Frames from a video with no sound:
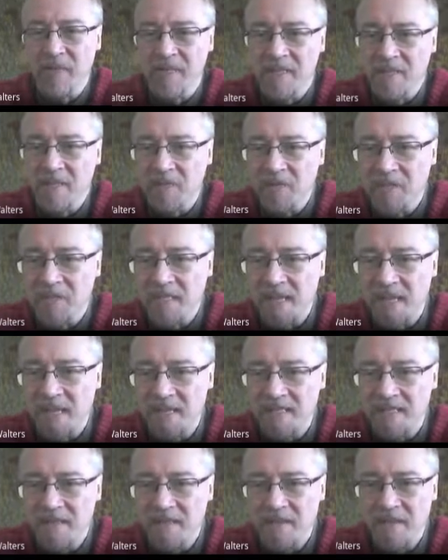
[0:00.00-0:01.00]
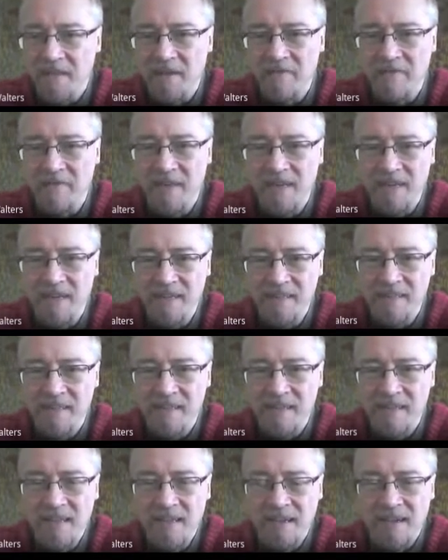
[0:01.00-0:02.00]
is for sale in South Africa.
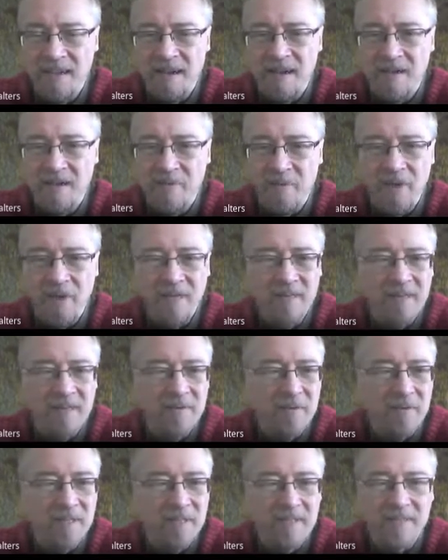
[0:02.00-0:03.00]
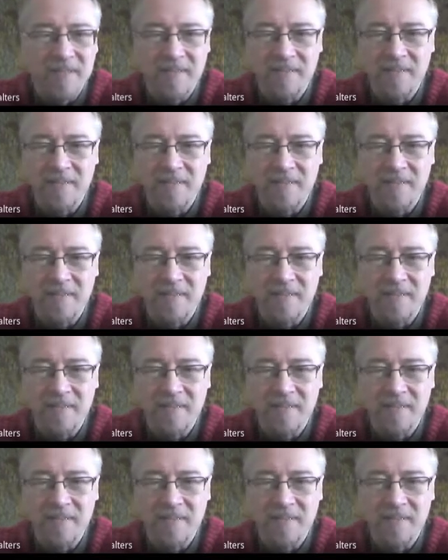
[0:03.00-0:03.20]
I wonder whether